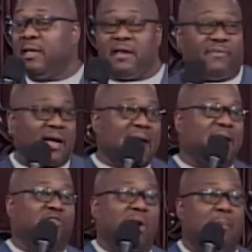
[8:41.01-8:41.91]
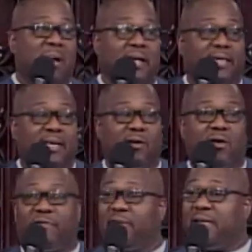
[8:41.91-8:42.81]
If I got to drop my kid
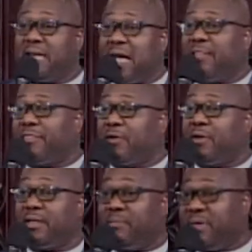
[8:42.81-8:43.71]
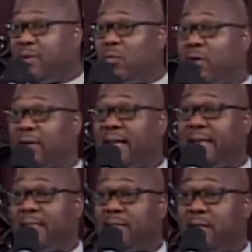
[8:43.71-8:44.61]
off at 9:30 and be to work
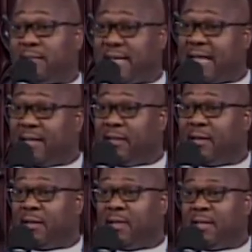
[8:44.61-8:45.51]
at 10,